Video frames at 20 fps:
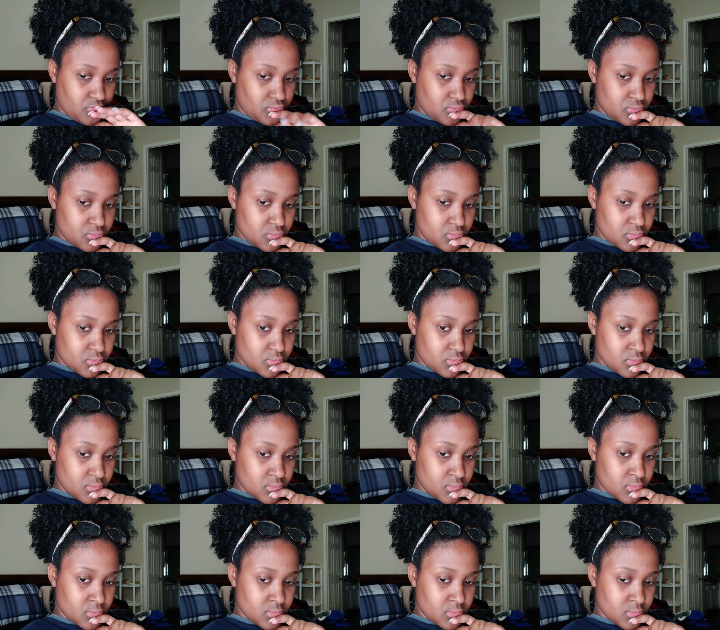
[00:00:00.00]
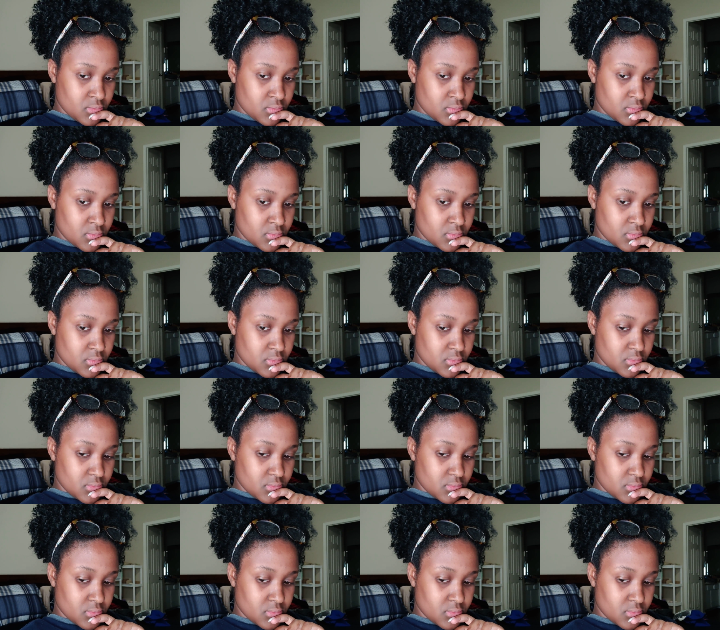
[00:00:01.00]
[no speech]